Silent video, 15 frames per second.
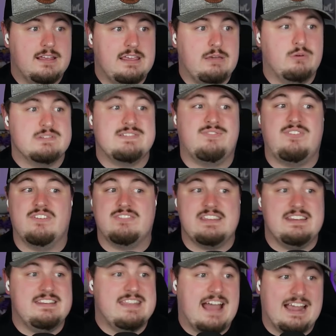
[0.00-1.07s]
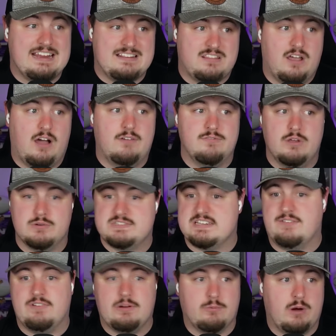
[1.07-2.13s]
He was 59th of those
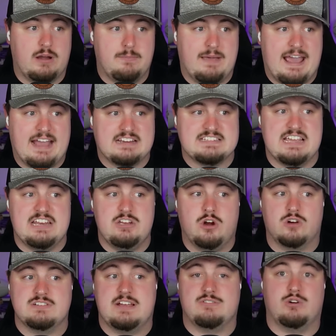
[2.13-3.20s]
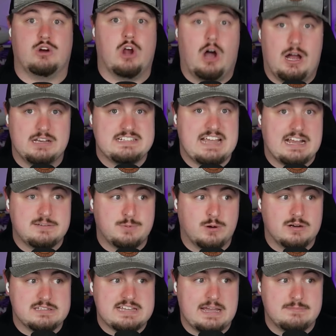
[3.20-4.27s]
70 running backs in yards after contact
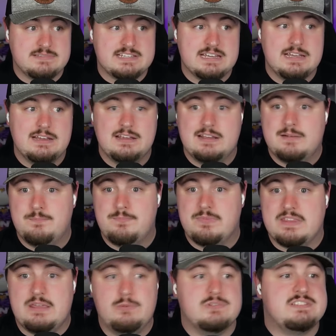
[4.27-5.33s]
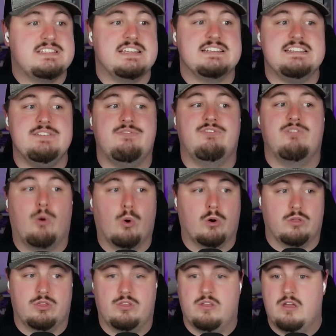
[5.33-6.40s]
per attempt. He was
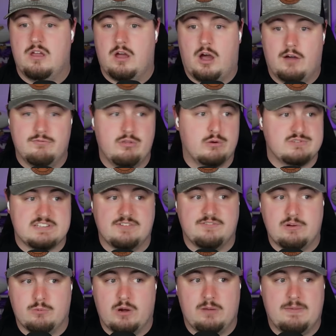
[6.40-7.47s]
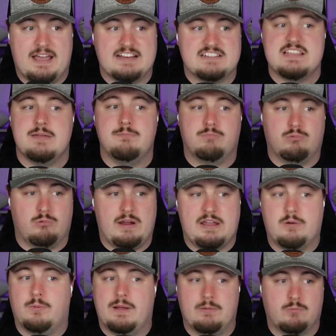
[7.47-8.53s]
64th of those 70 running backs in
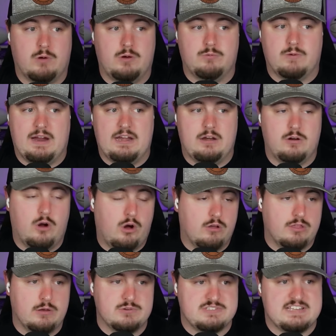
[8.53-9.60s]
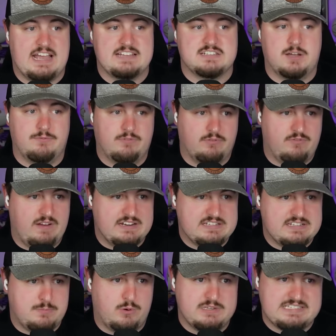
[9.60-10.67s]
breakaway run rate, and all of those stats come from
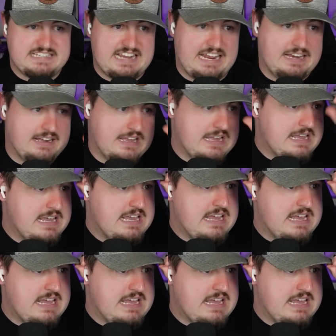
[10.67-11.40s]
Fantasy Points data.